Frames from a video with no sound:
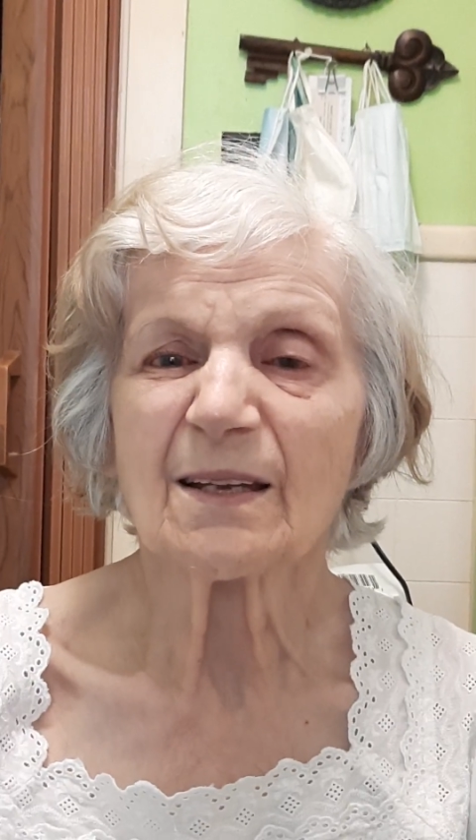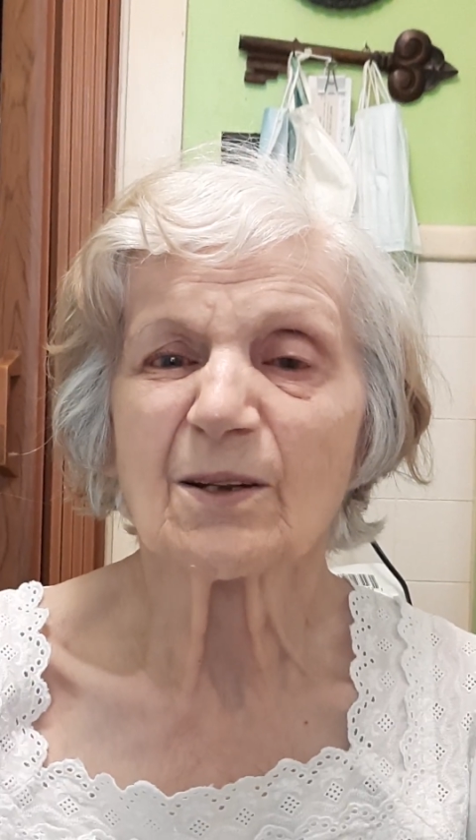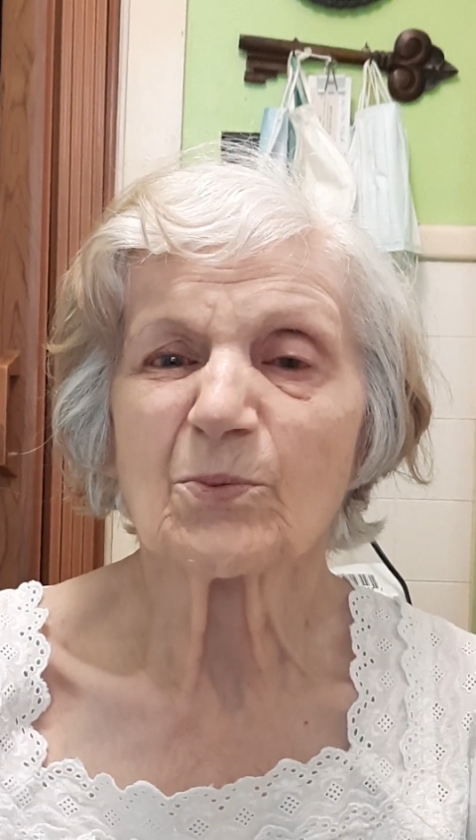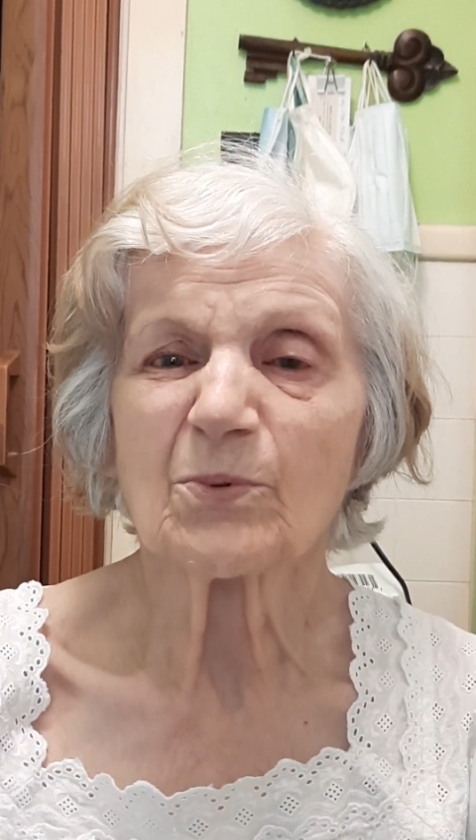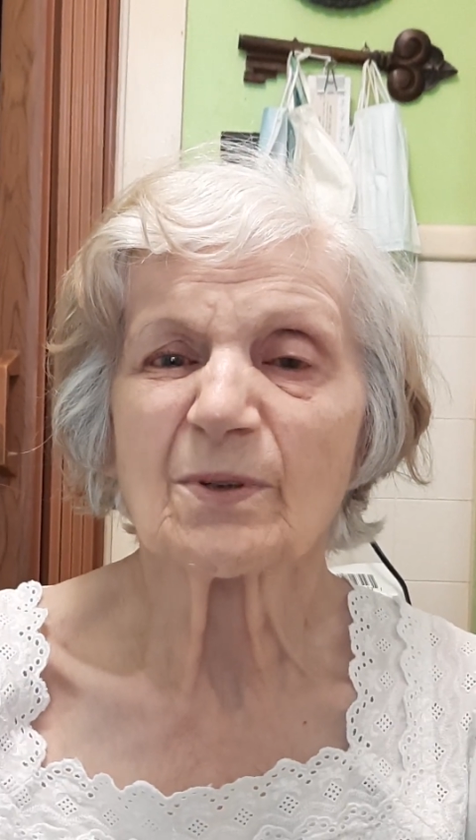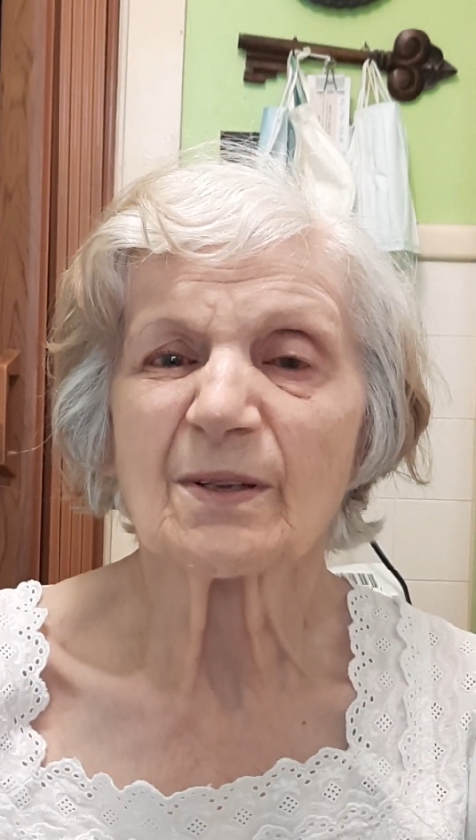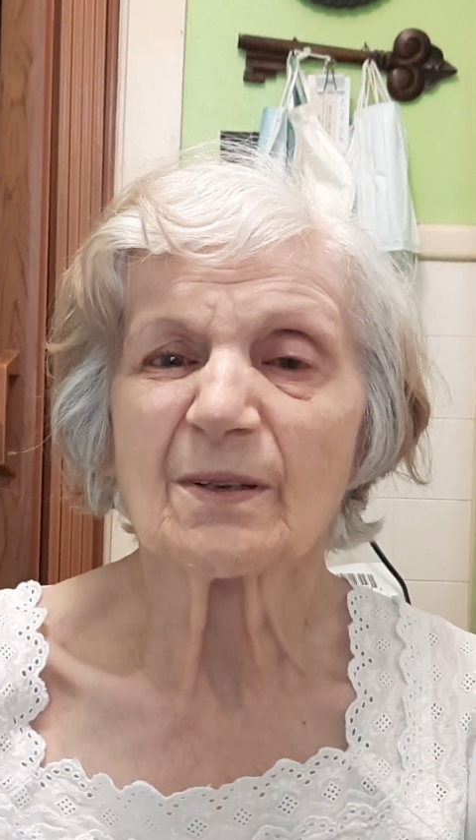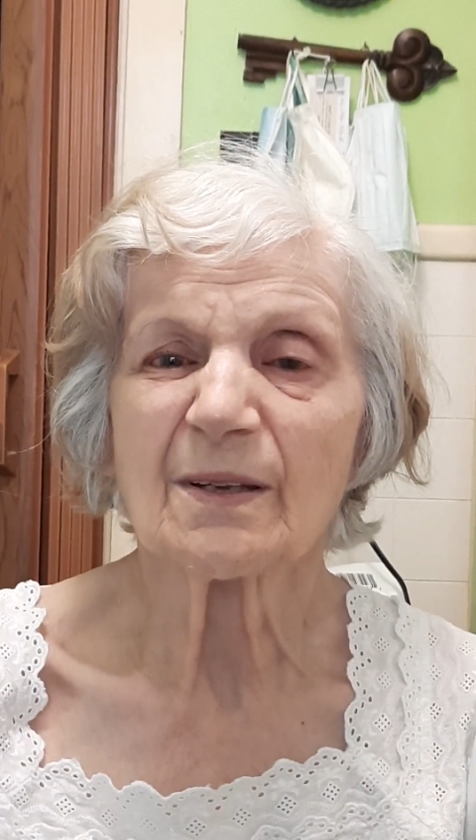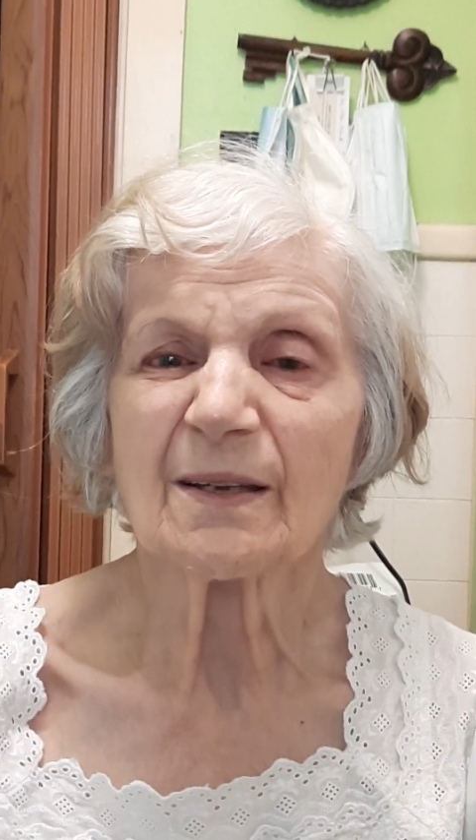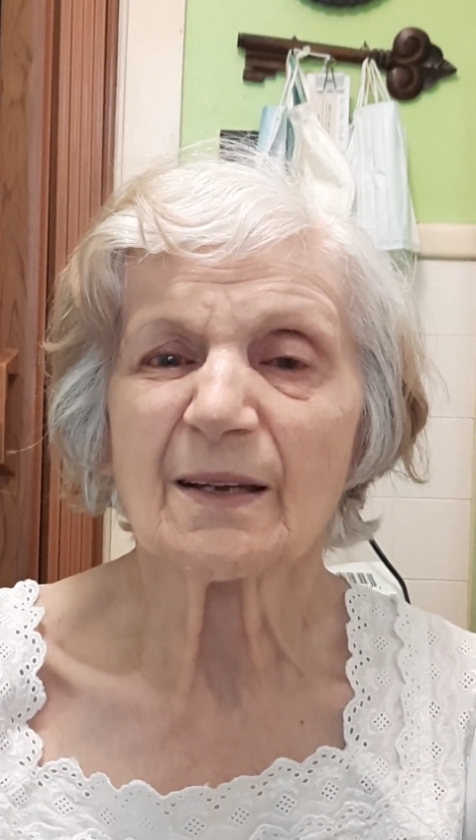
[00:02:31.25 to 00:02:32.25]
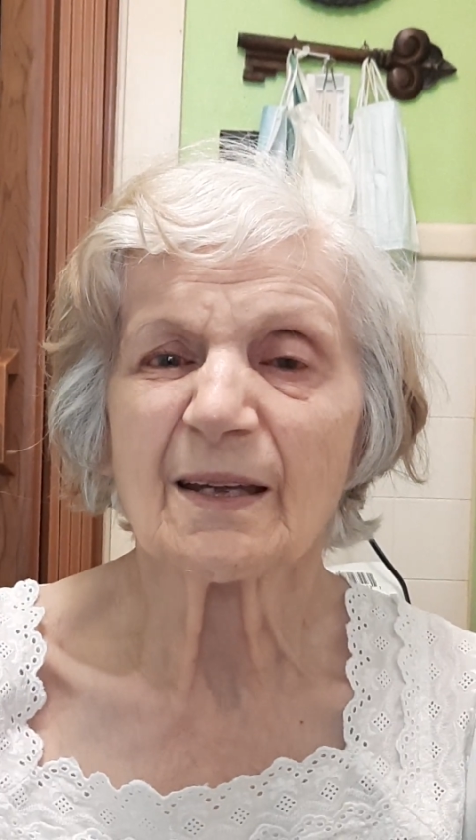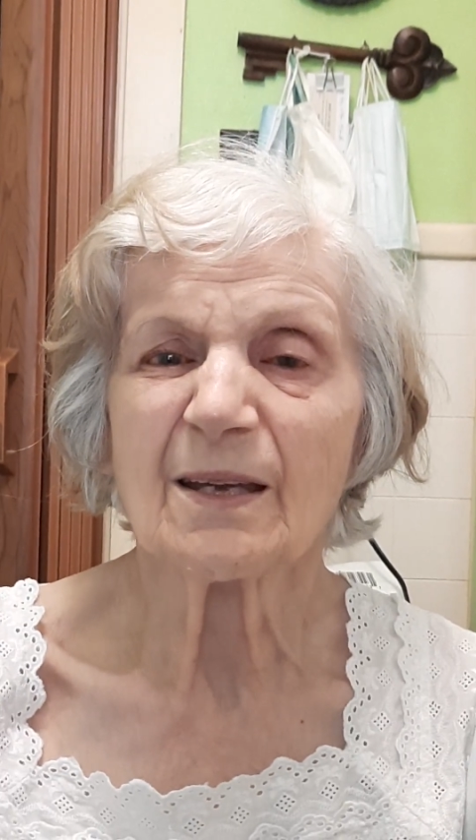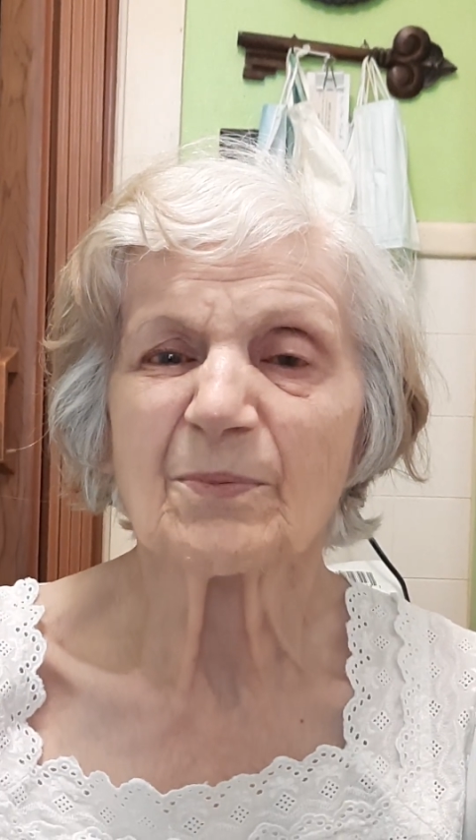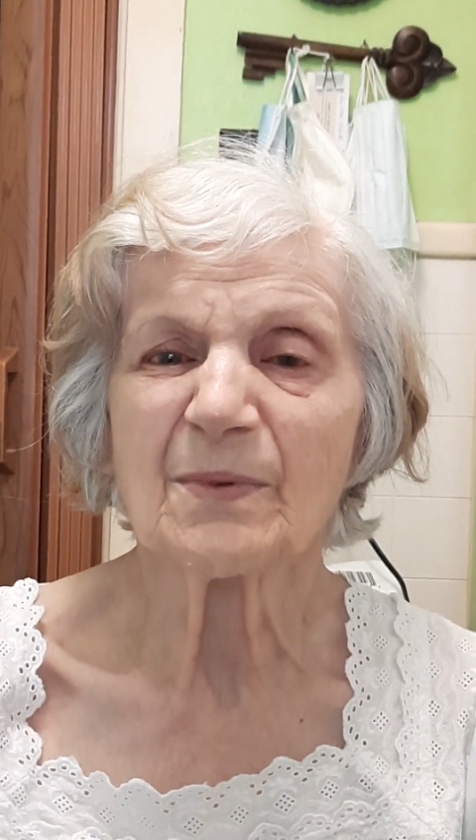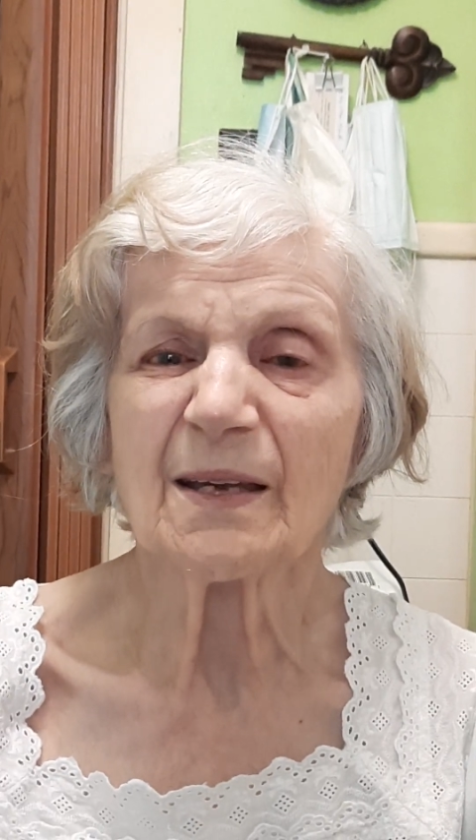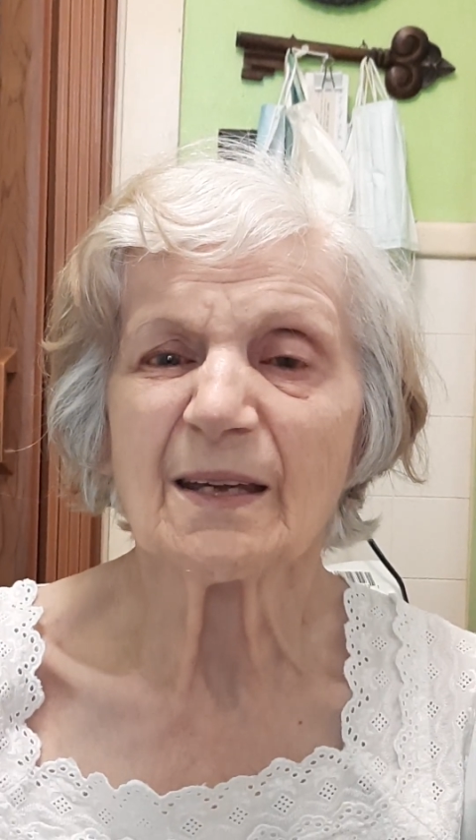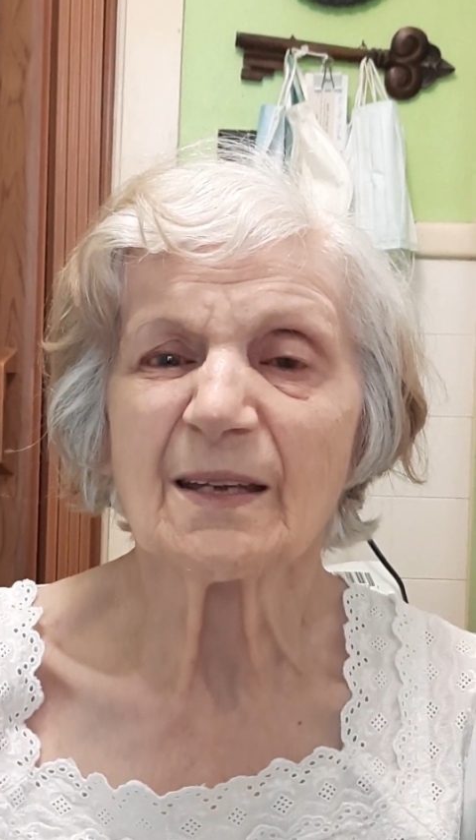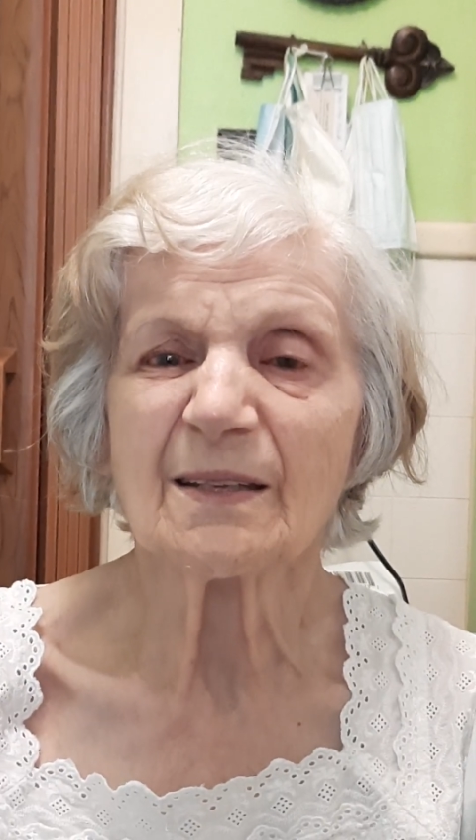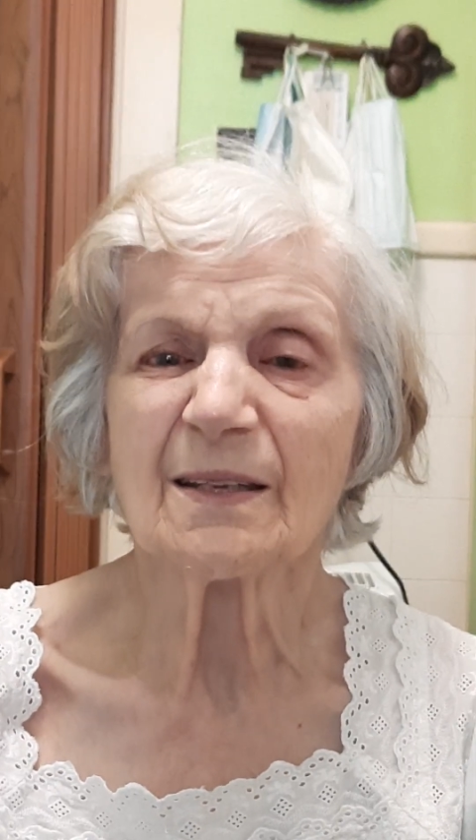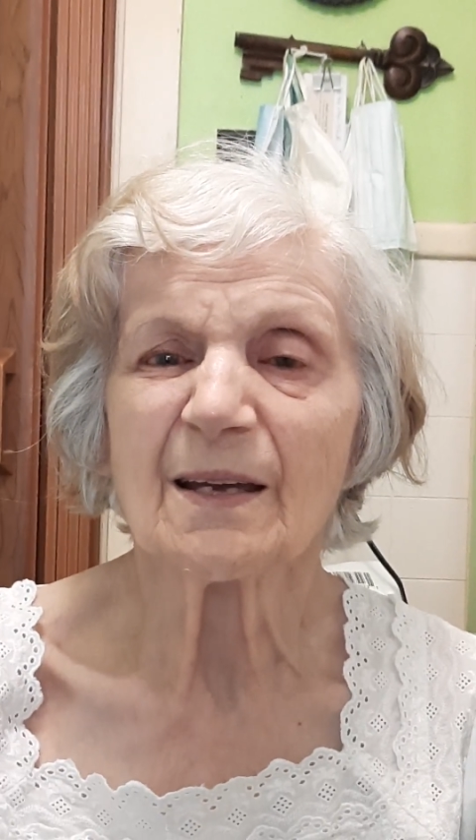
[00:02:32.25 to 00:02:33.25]
it would keep the
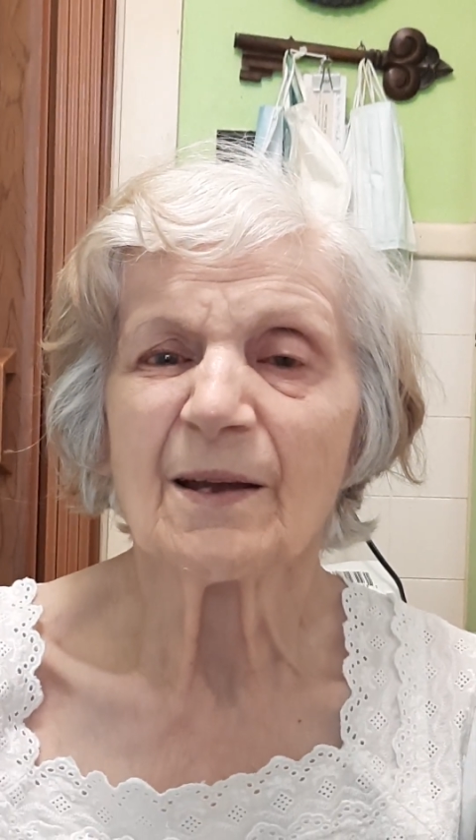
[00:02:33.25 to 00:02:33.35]
heat,